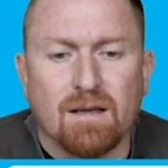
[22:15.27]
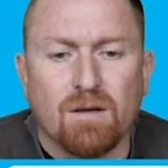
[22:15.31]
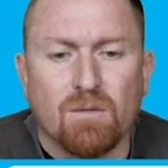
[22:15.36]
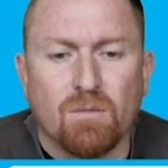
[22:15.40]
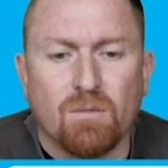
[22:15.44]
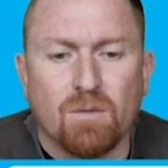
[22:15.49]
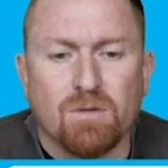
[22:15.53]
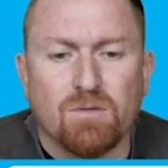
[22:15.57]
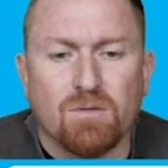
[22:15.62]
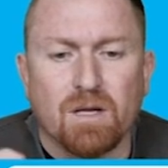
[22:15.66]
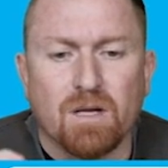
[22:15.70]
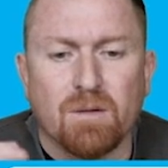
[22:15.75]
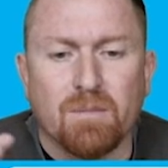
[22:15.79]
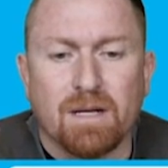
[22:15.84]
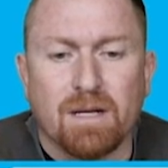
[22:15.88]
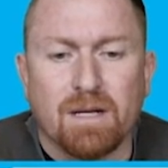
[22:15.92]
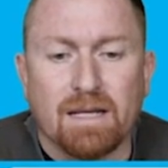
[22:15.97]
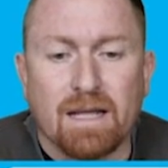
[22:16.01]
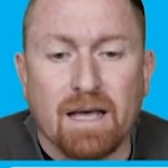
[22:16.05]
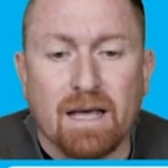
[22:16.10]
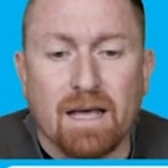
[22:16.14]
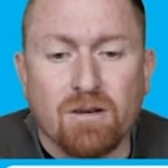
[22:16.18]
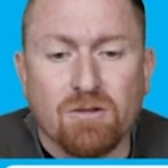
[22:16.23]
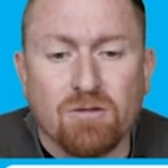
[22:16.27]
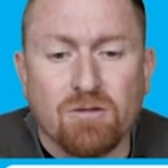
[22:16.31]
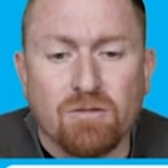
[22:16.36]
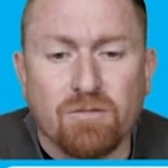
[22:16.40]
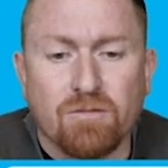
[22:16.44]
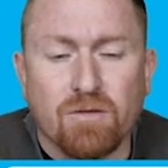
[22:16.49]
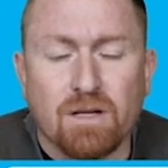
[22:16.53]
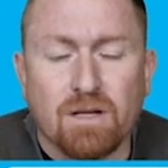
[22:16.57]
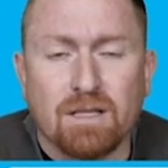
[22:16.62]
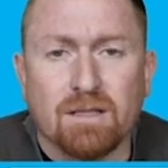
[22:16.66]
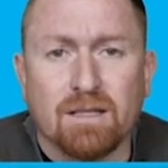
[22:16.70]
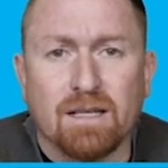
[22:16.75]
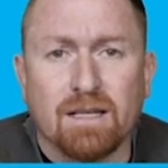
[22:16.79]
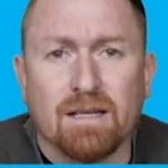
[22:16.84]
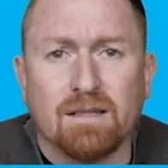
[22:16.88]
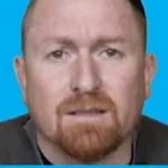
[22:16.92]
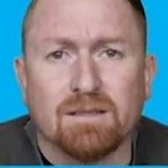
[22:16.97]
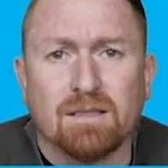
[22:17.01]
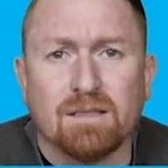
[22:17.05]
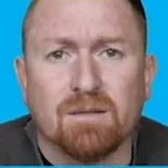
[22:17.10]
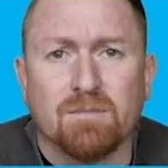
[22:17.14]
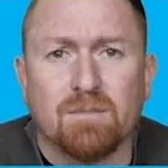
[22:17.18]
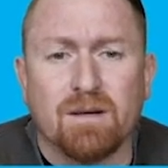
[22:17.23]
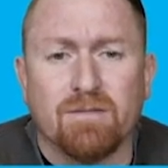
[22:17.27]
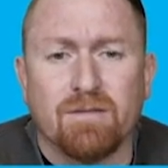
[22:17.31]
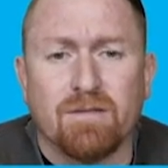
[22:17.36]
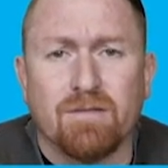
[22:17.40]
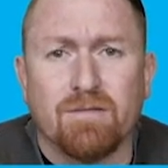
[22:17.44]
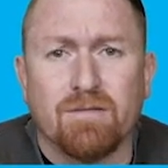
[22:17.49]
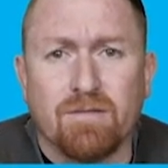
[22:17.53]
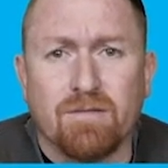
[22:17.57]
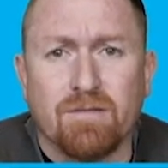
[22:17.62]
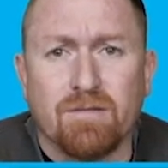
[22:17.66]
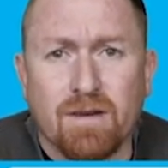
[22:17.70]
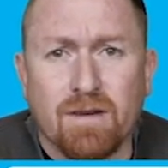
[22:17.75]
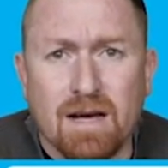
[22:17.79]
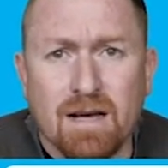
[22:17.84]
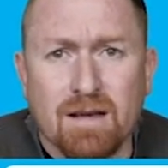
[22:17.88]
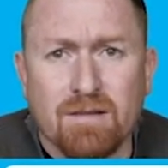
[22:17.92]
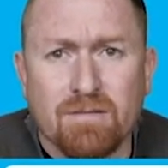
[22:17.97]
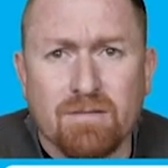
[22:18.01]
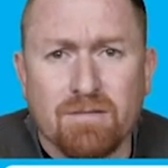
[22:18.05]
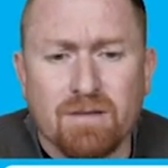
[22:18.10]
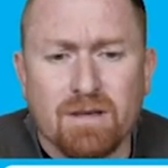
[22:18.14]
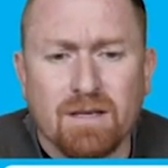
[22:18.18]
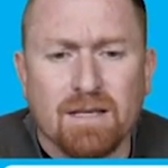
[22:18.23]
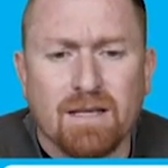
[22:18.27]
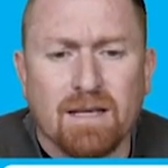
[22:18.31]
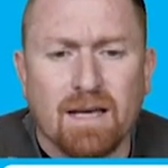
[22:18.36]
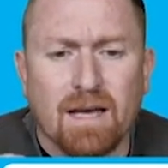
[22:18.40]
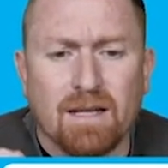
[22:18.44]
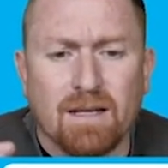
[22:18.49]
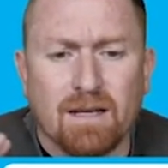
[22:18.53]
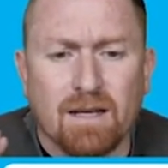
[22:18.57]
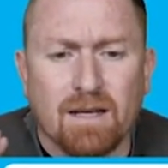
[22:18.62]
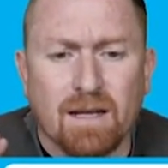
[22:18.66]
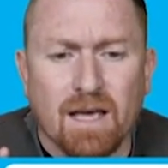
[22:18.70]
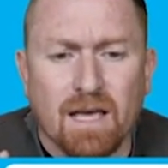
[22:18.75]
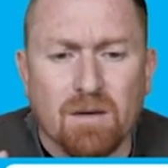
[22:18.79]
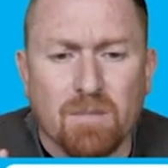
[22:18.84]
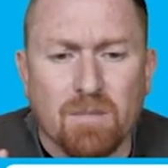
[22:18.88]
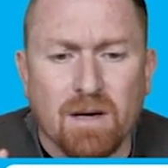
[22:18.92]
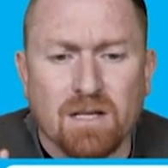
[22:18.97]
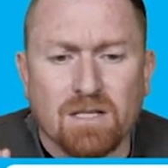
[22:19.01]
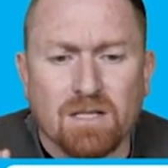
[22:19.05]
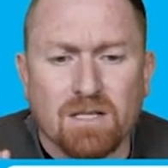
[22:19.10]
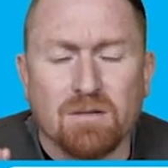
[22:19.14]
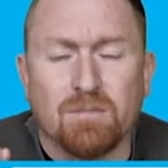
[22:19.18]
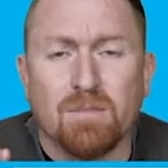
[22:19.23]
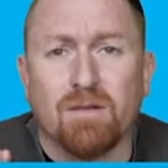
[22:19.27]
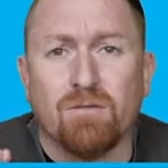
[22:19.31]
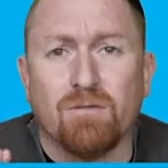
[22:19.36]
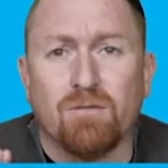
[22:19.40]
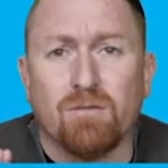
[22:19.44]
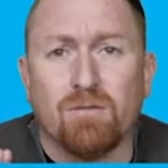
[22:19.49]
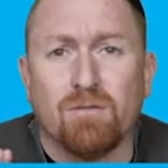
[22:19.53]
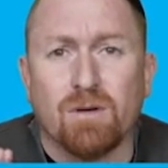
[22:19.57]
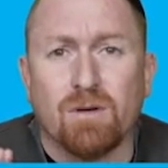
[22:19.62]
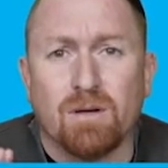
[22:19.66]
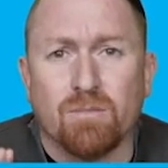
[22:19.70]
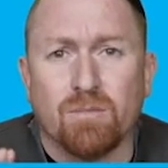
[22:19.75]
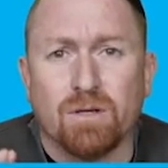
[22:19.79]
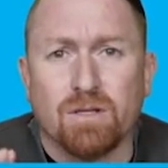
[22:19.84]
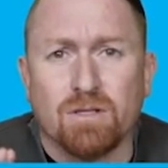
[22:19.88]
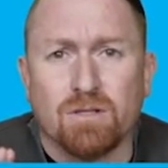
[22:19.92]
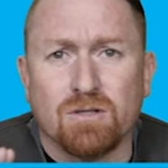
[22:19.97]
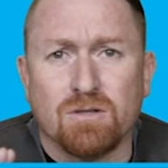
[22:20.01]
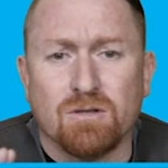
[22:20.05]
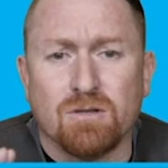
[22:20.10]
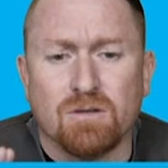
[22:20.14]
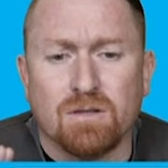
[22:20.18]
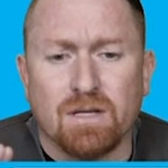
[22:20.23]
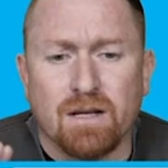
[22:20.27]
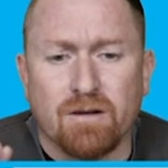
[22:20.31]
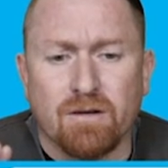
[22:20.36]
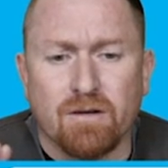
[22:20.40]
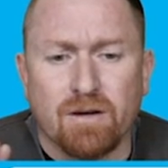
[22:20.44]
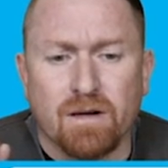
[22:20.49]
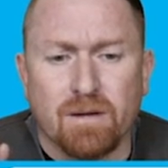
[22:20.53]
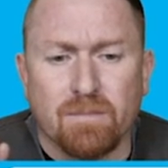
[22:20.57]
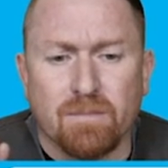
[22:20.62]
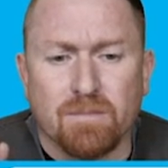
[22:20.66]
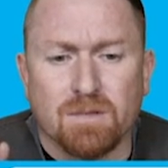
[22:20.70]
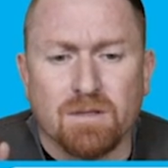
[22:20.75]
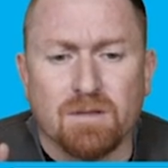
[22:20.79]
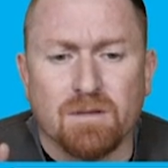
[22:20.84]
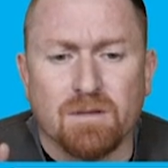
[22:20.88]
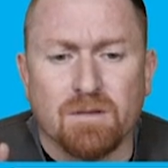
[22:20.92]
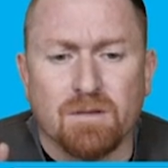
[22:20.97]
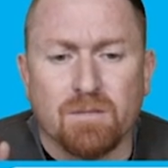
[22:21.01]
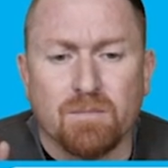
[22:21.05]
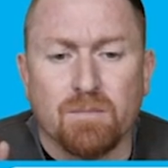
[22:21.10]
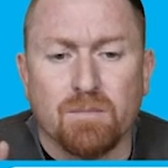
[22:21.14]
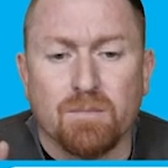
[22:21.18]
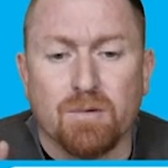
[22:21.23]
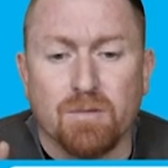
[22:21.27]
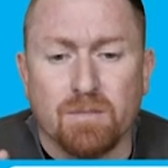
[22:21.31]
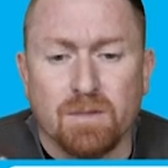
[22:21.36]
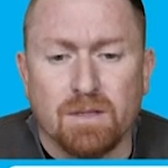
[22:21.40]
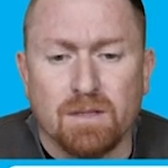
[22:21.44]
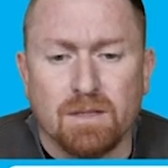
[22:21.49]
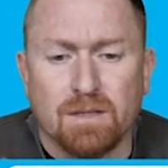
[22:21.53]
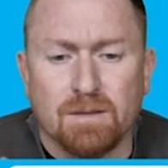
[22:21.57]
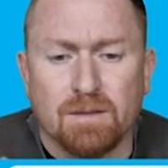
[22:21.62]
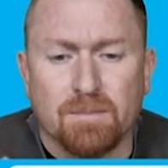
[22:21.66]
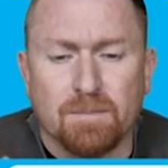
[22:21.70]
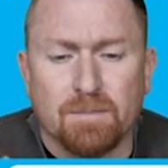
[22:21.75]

We're talking about an antral follicle count above 5 and an AMH above 1.2 nanograms per mole.